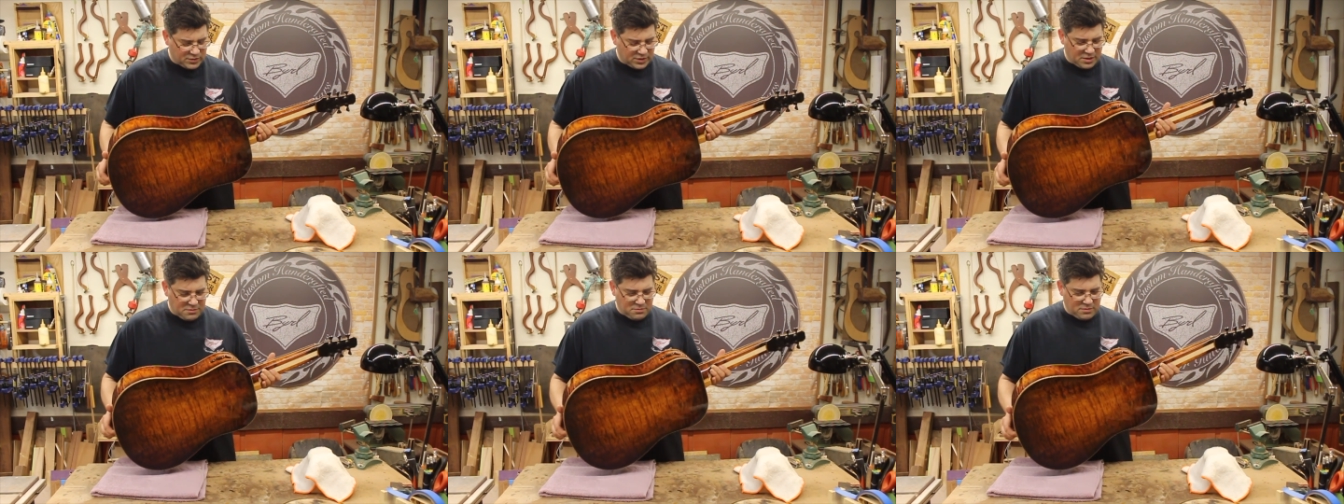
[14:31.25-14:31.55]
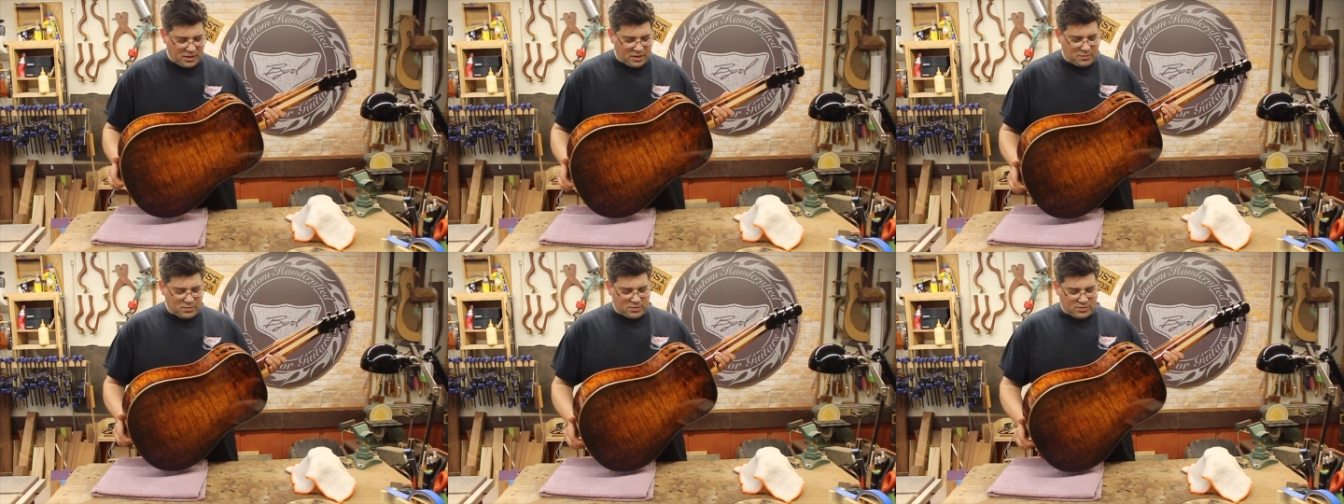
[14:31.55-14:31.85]
flame
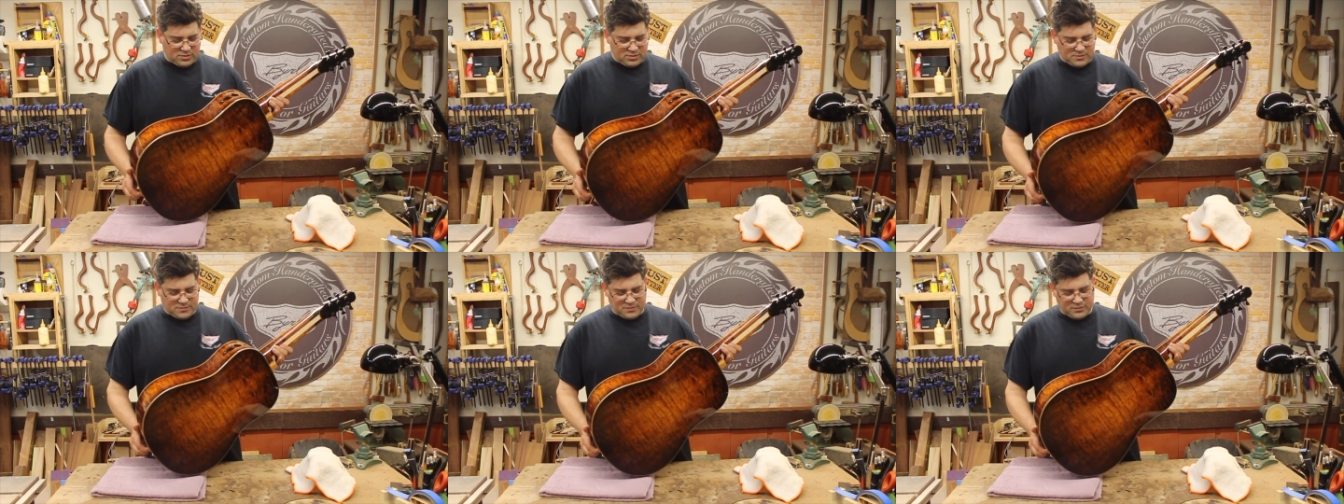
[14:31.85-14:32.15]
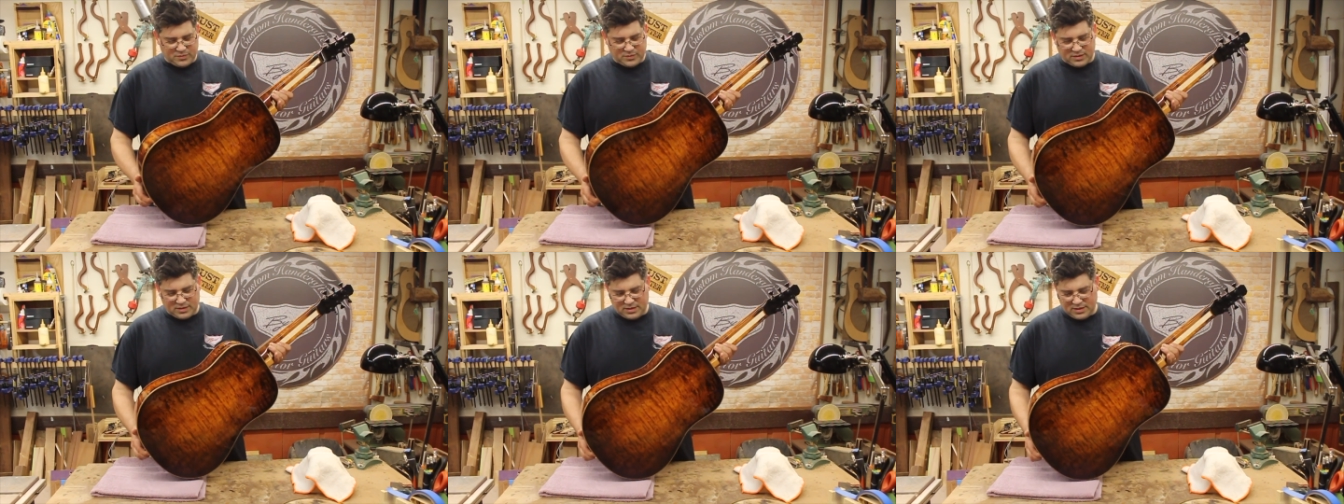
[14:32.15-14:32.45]
maple,
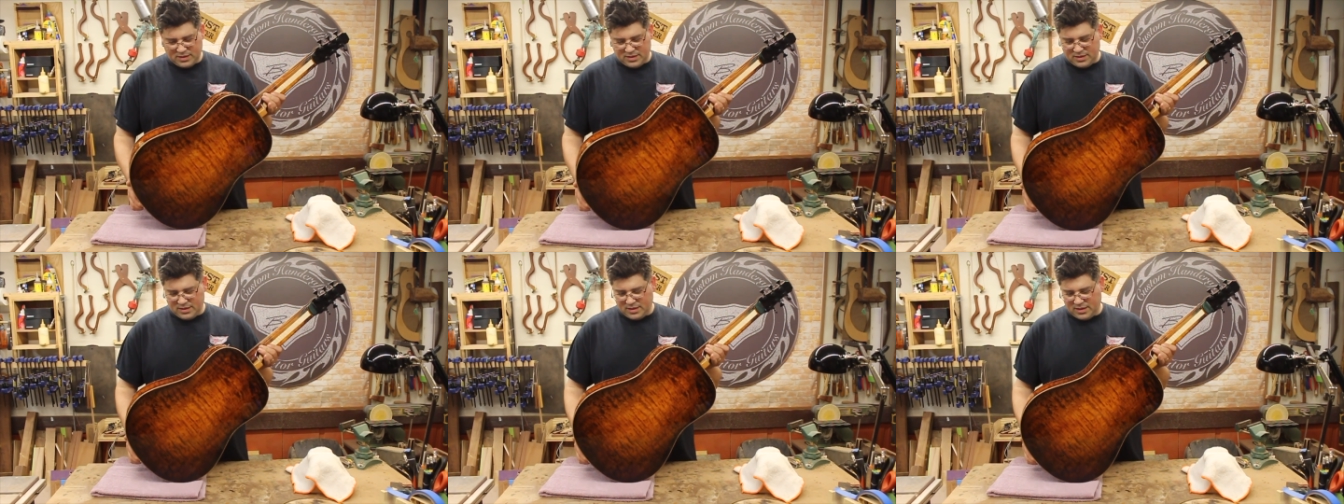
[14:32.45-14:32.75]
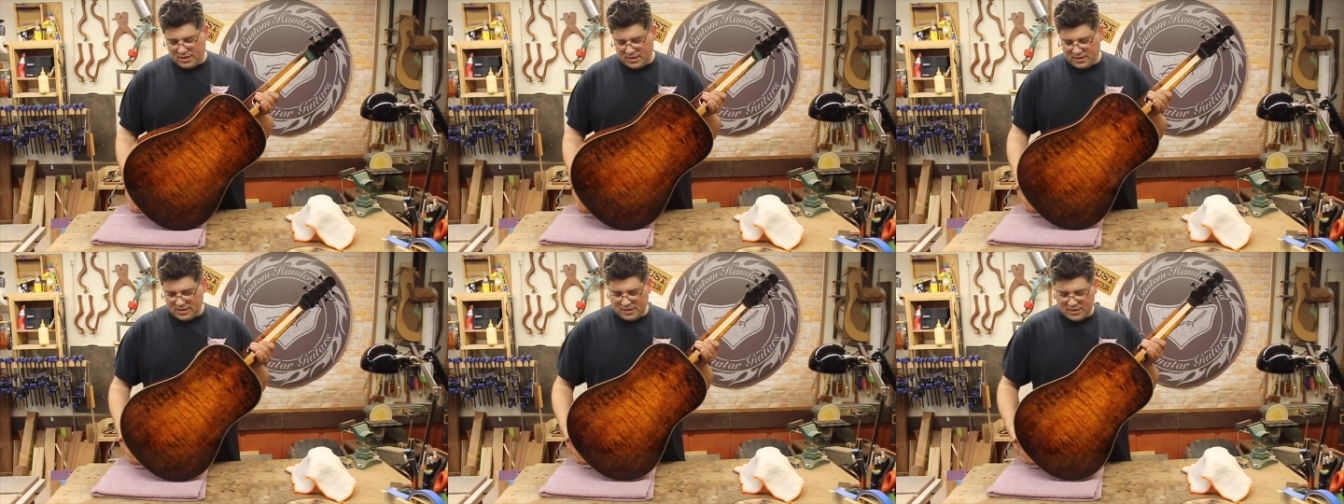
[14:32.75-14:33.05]

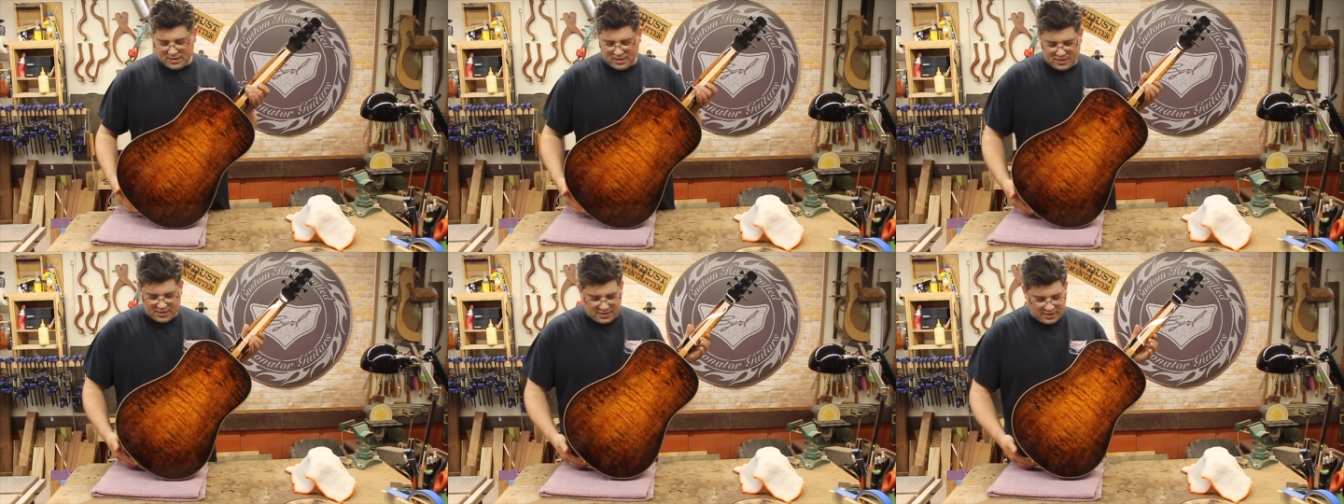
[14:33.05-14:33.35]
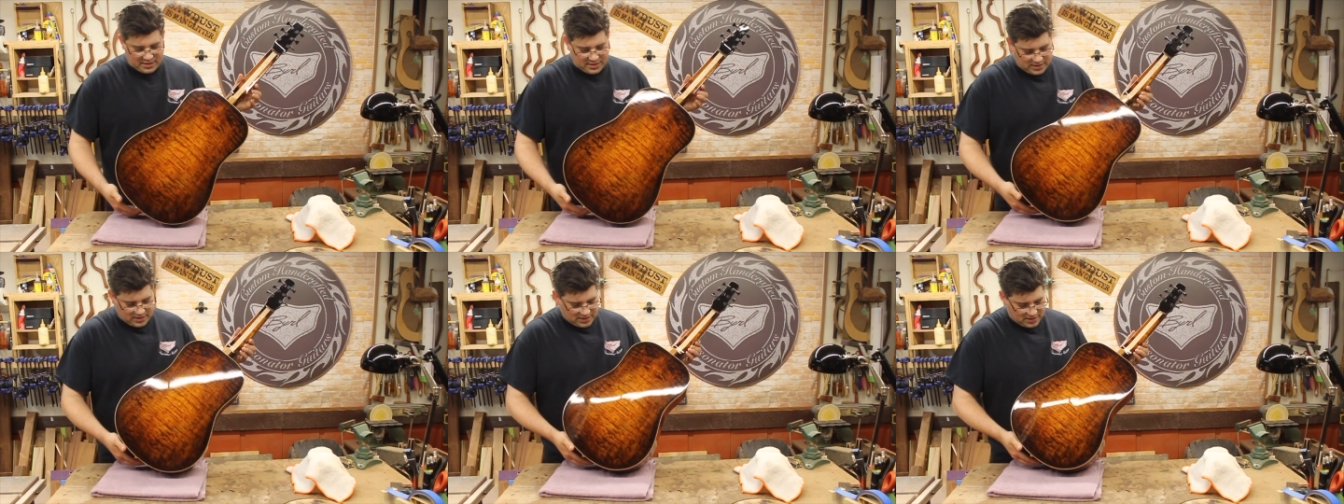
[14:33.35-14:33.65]
and then